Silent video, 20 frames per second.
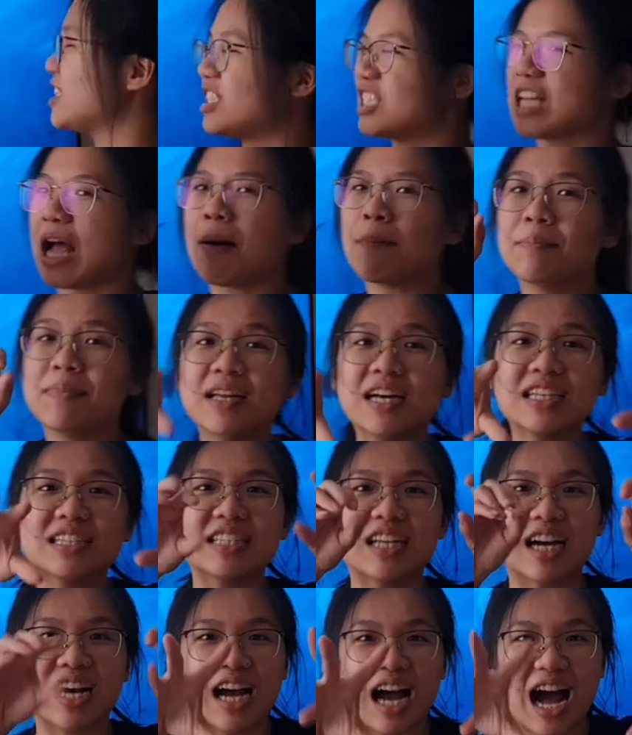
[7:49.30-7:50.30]

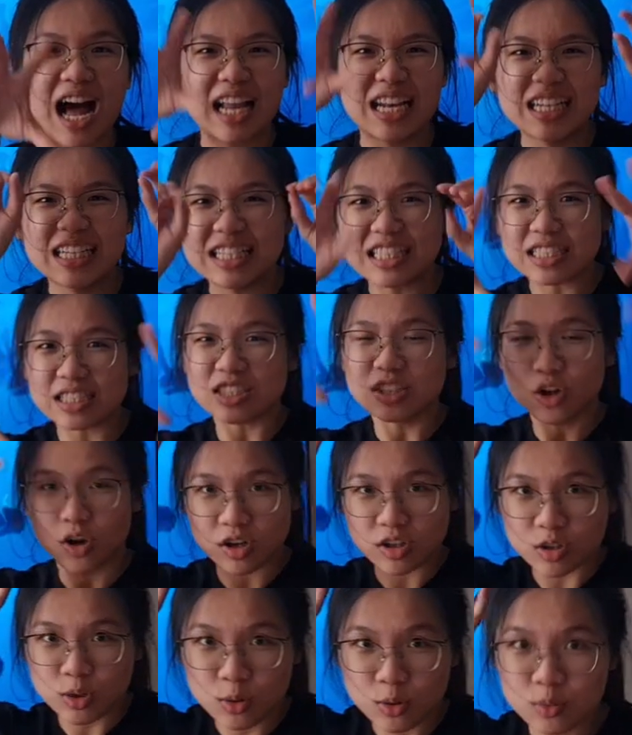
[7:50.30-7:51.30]
sharpness, the color is
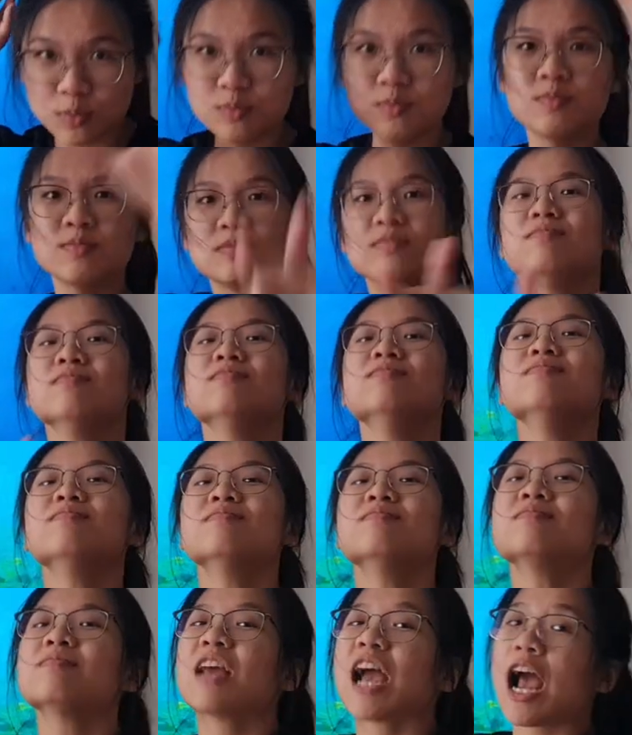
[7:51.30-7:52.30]
not too.
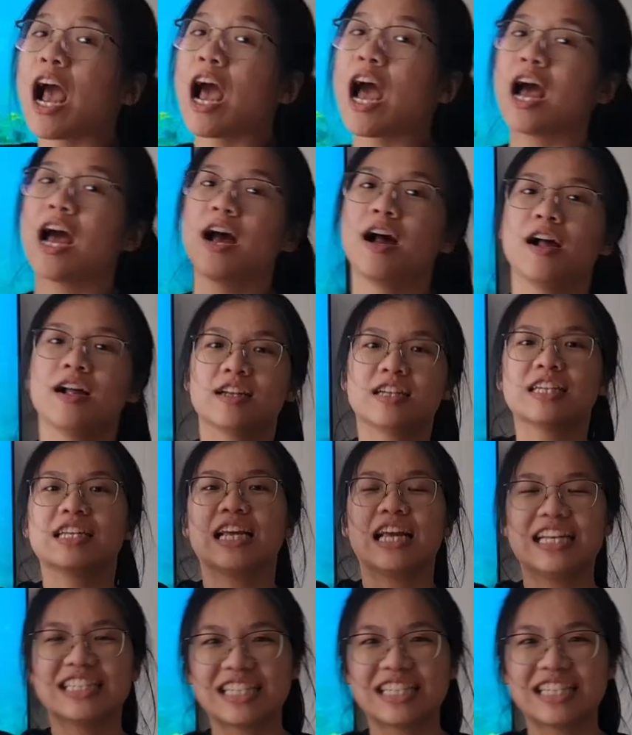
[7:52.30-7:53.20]
Huh? You know the sound.